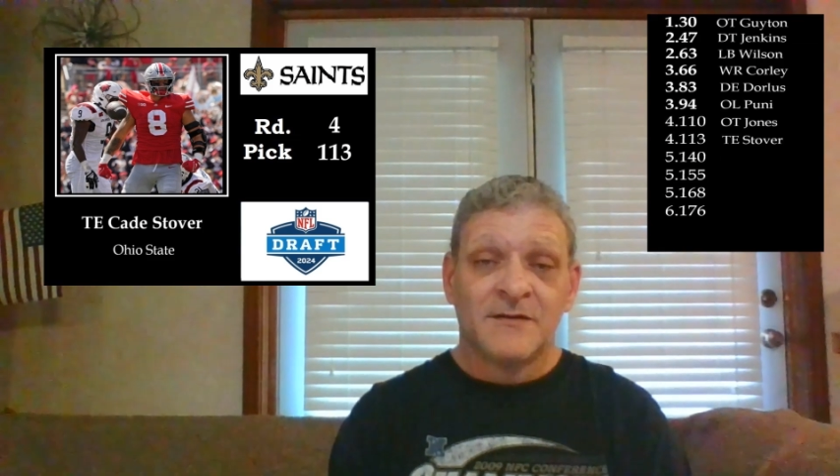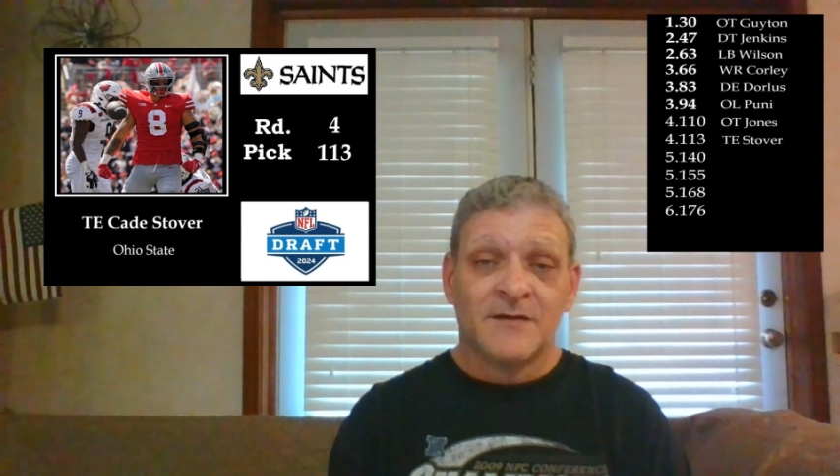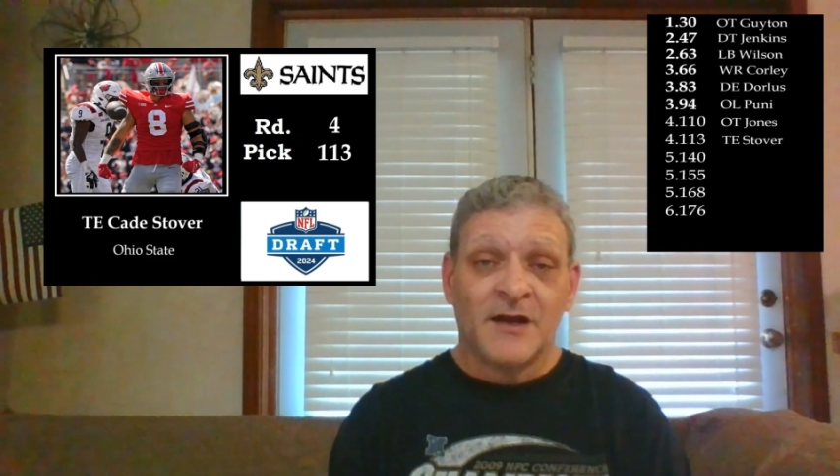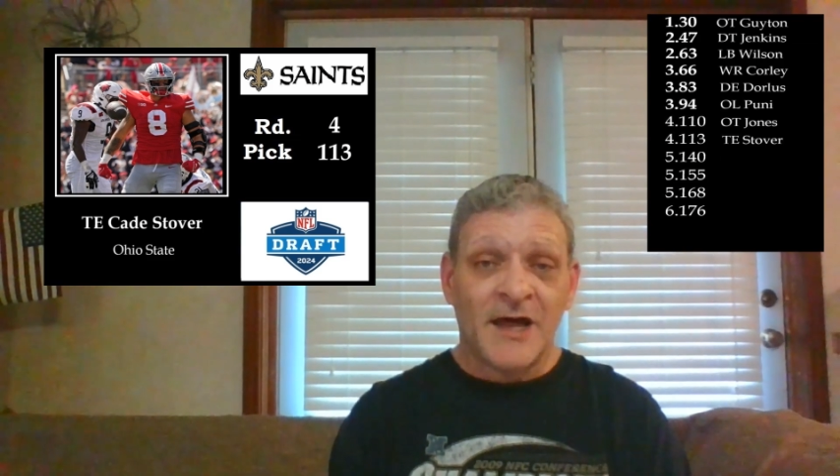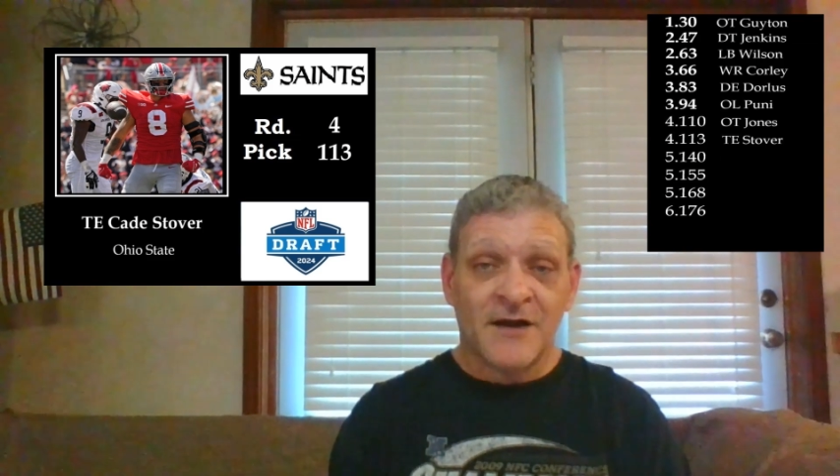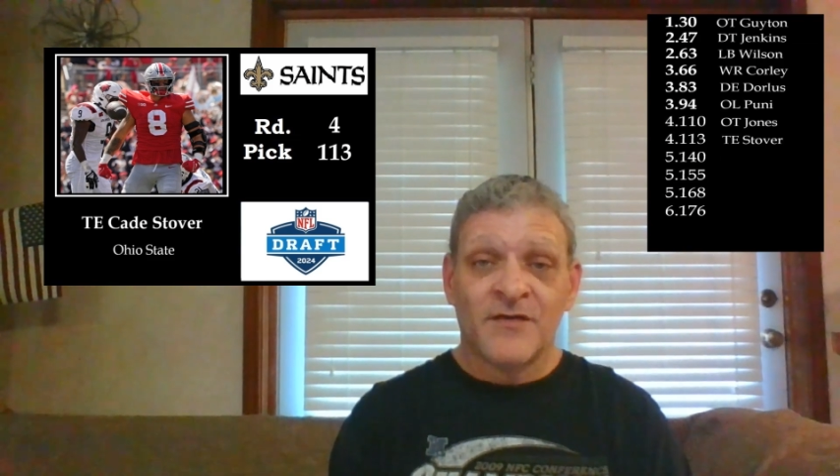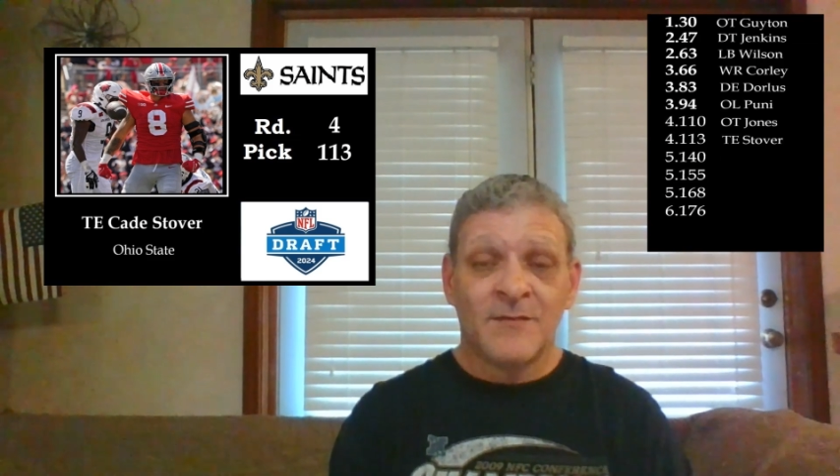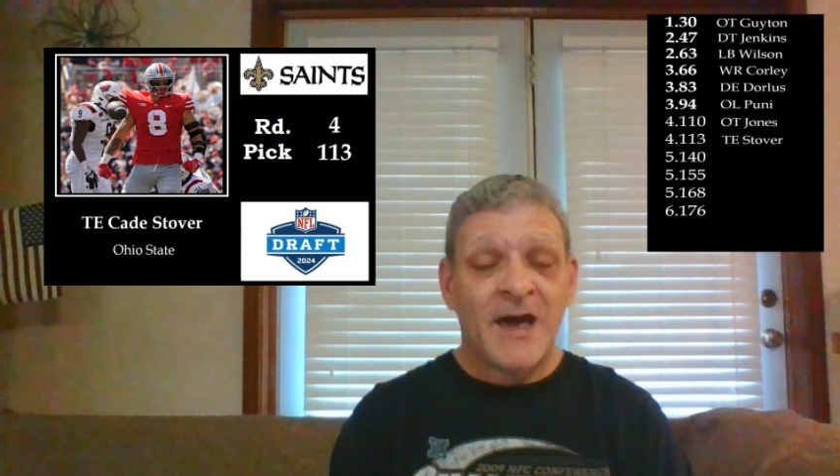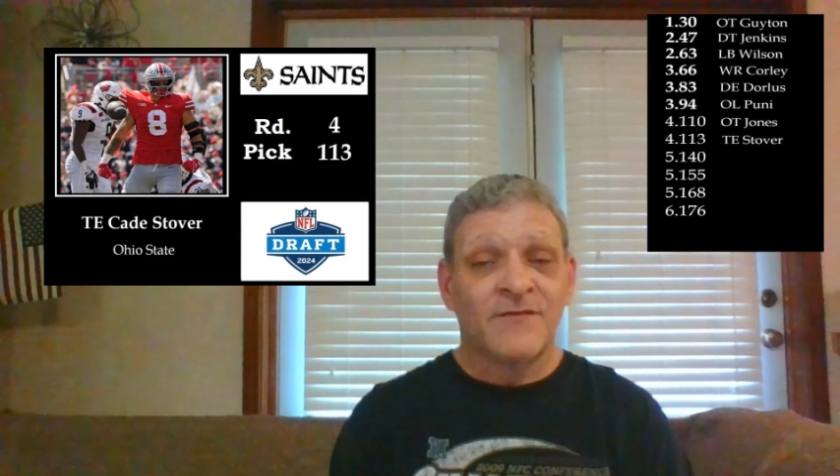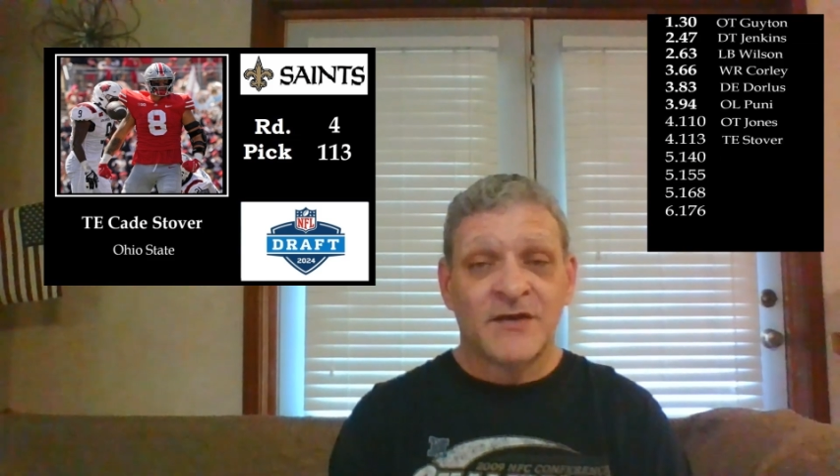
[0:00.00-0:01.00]
A lot of
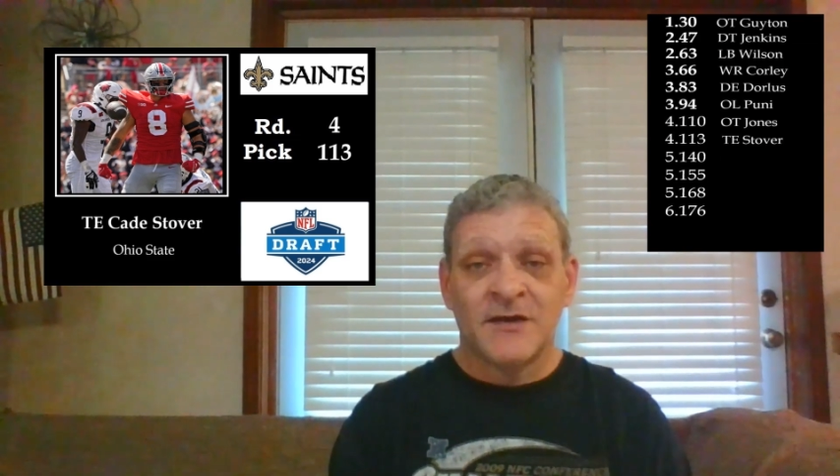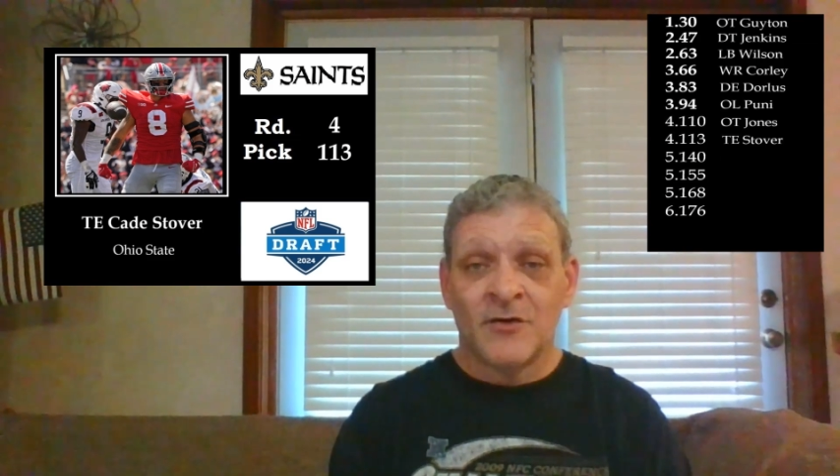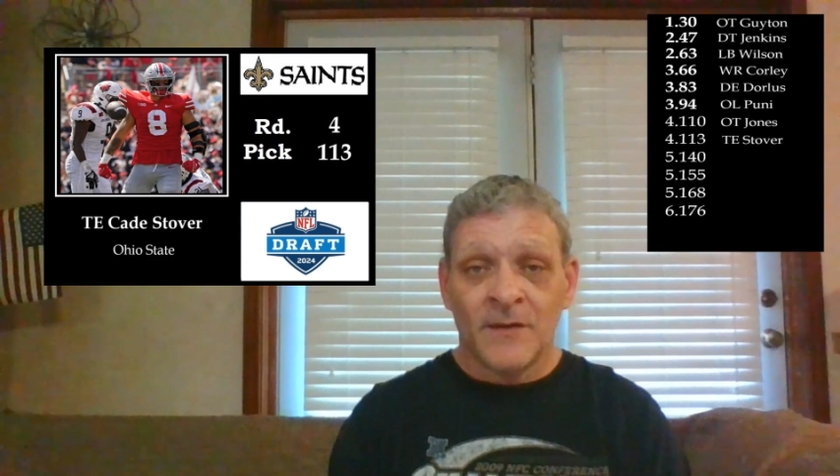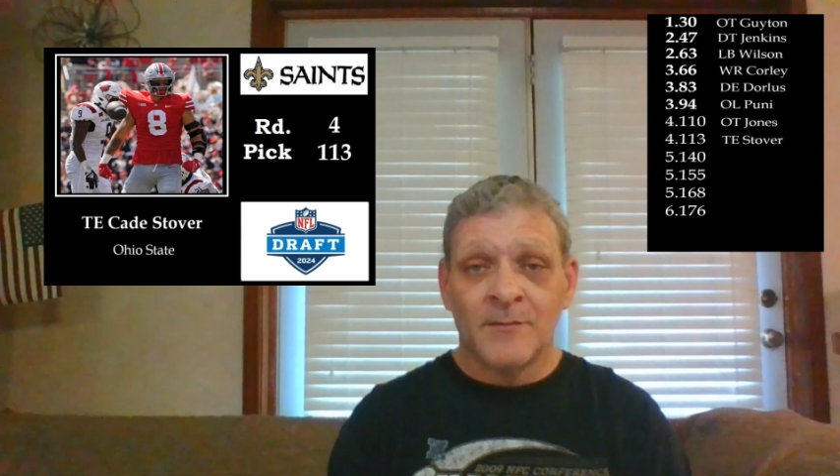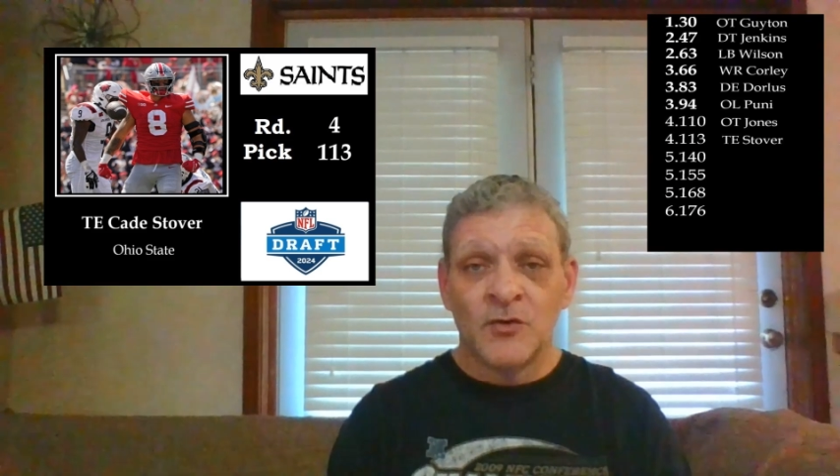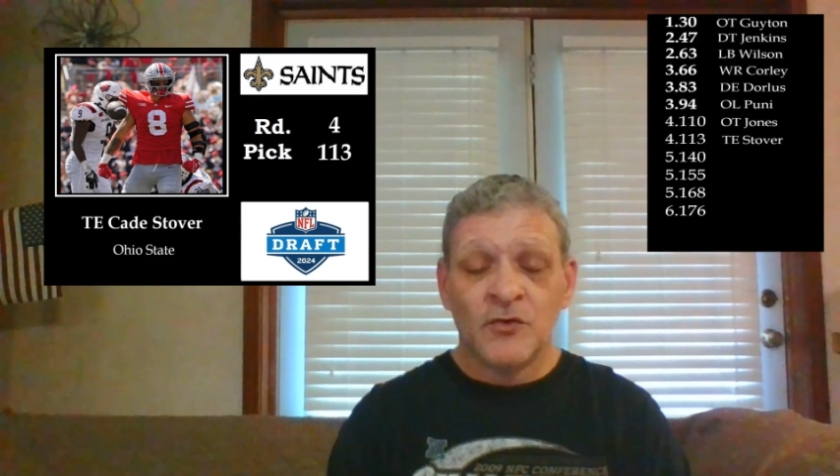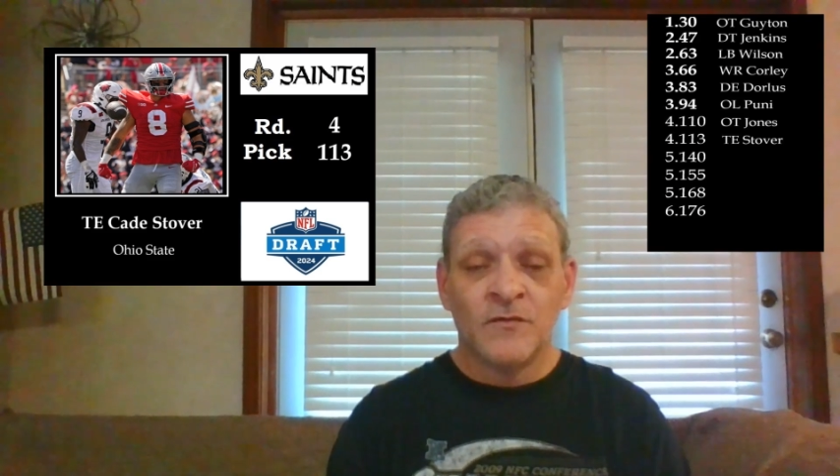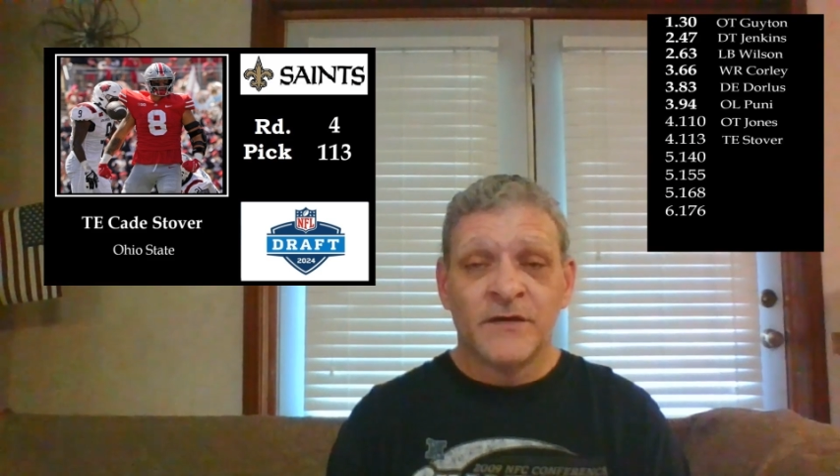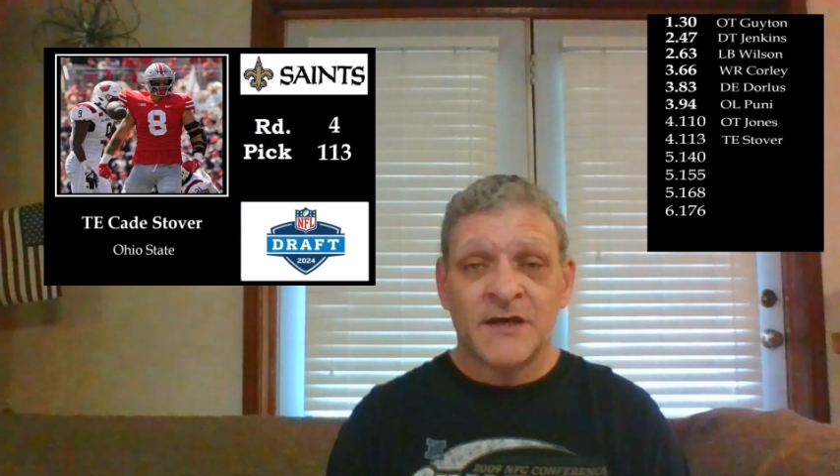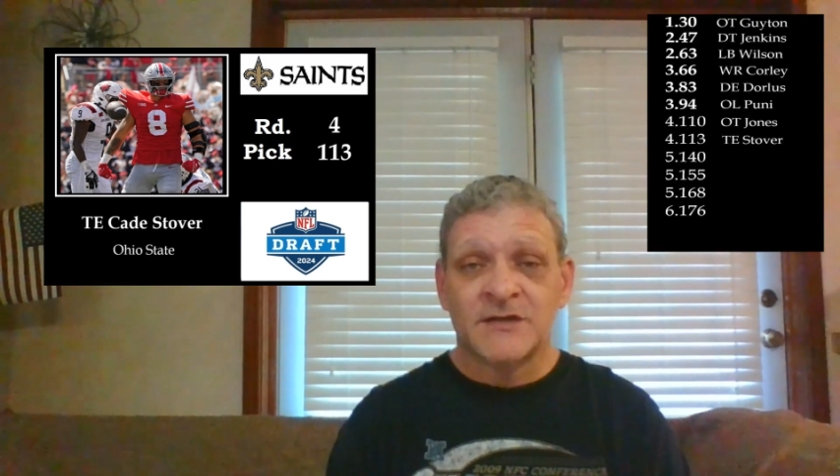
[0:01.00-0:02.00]
them have to get on the
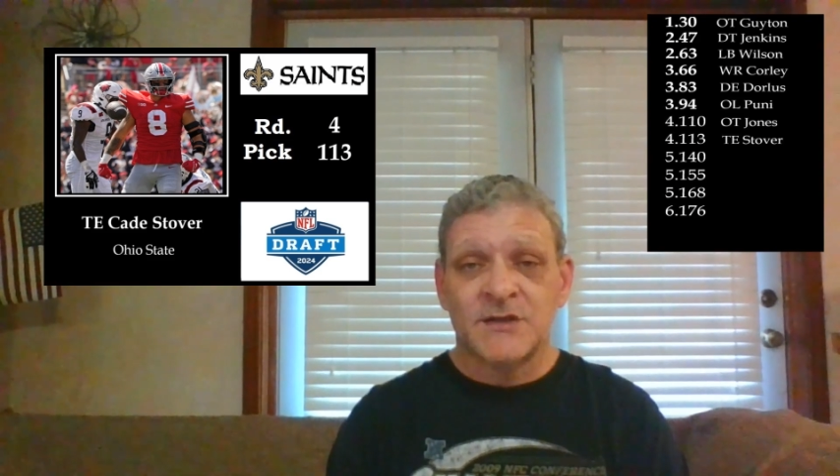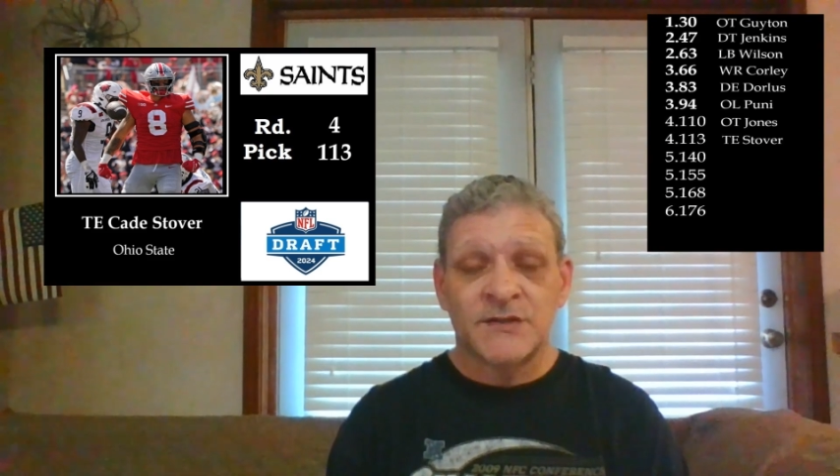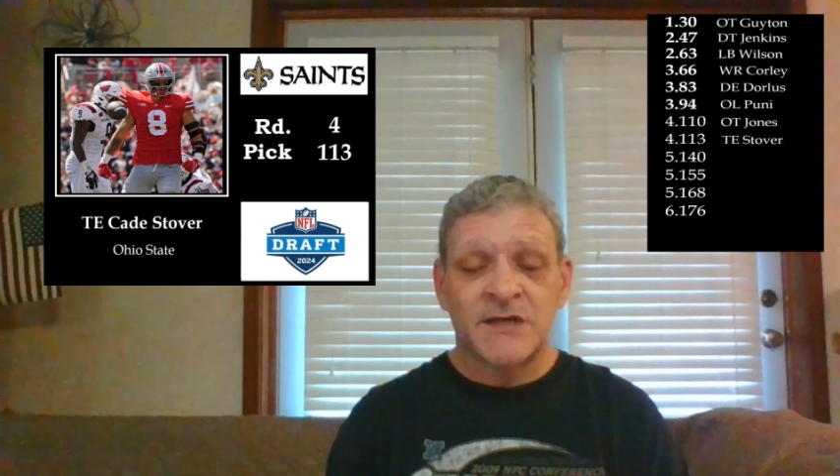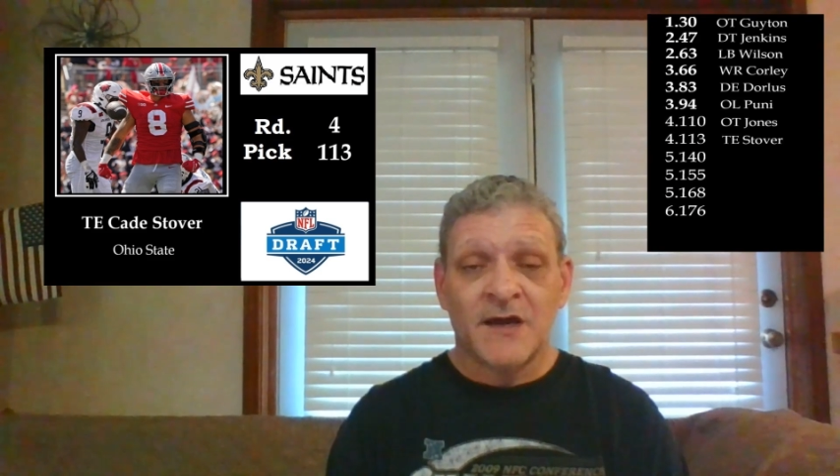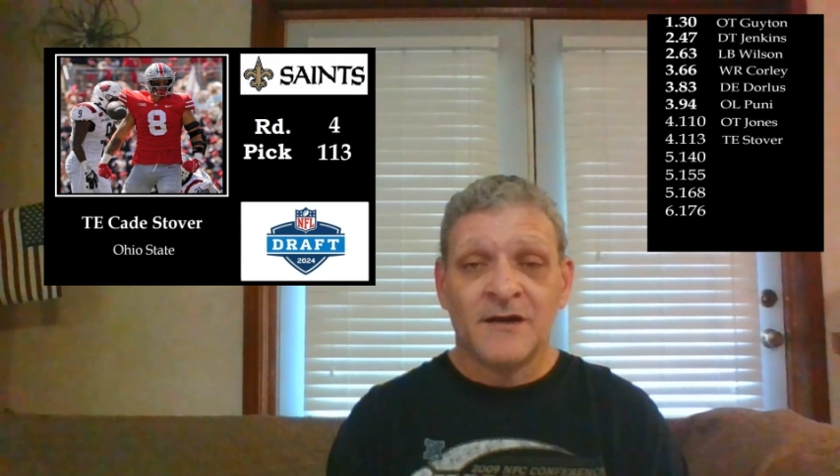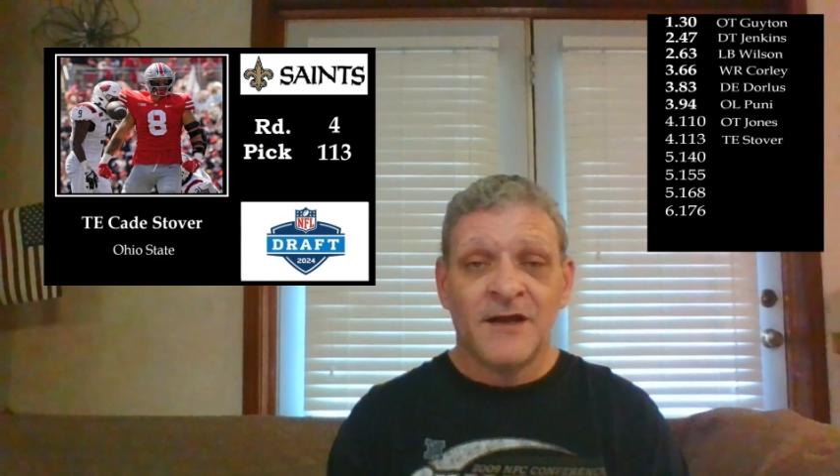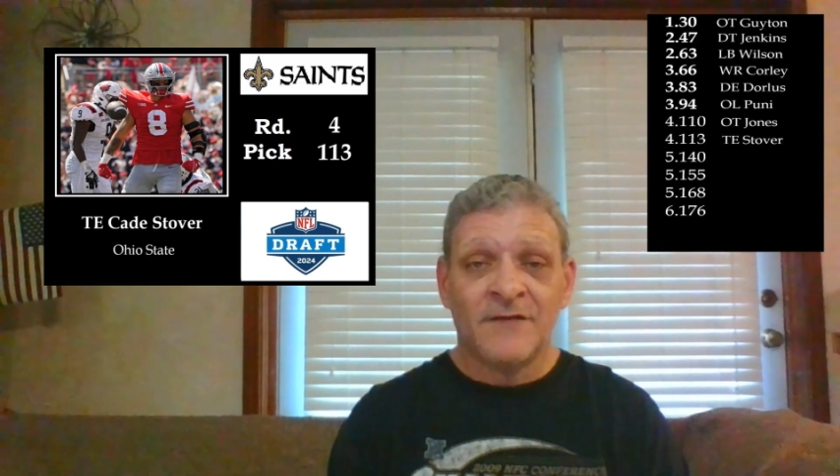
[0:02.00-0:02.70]
move and get to the second